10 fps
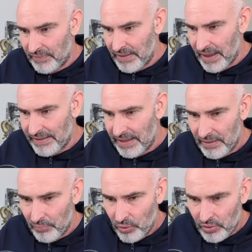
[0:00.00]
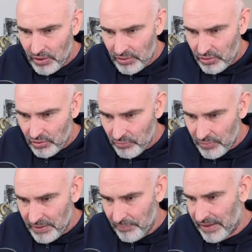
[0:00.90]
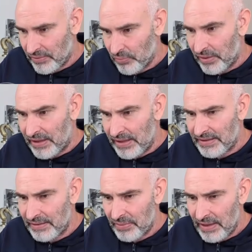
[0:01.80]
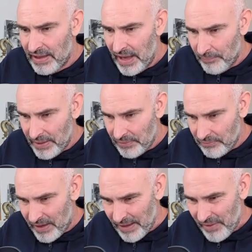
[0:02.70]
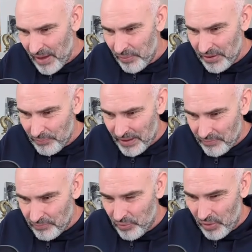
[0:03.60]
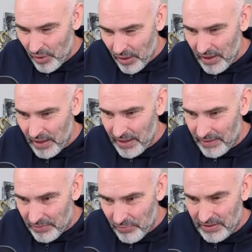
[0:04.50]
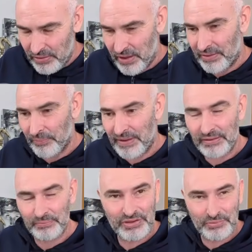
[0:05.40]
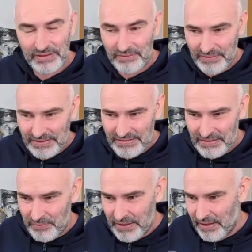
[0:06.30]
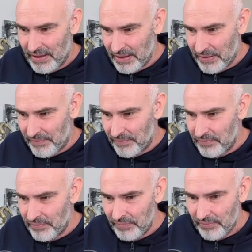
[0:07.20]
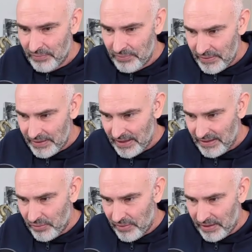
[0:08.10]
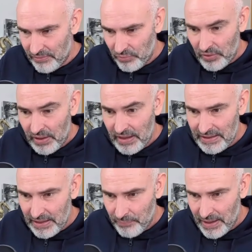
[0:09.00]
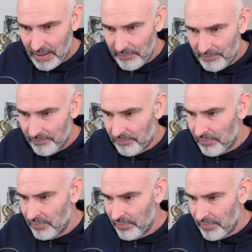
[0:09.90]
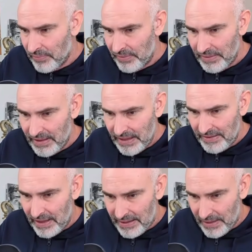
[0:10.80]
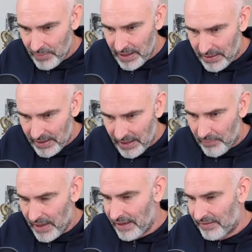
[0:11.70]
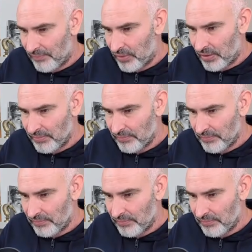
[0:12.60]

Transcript: I take the pawn on a2. He plays rook to e3. I play a5. I want to play a4. A3 to try to break the bishop's defenses a bit. He takes on e4. I take back. I take back to get a passed pawn.